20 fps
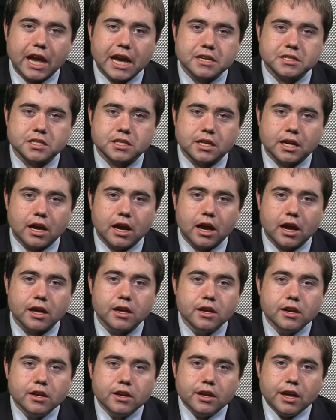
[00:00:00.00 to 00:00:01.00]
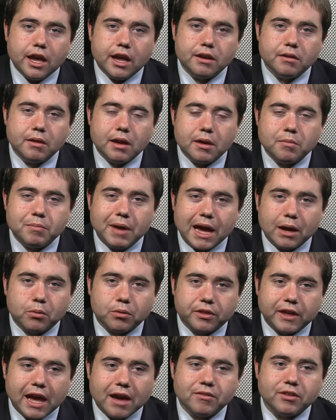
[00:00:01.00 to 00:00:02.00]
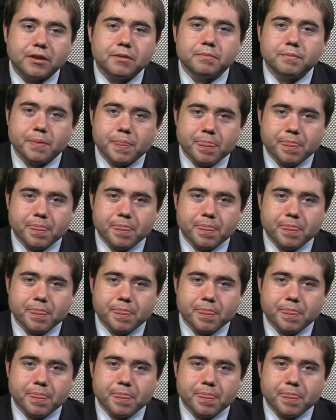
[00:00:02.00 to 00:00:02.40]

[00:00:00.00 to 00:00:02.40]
guest and back with Kevin.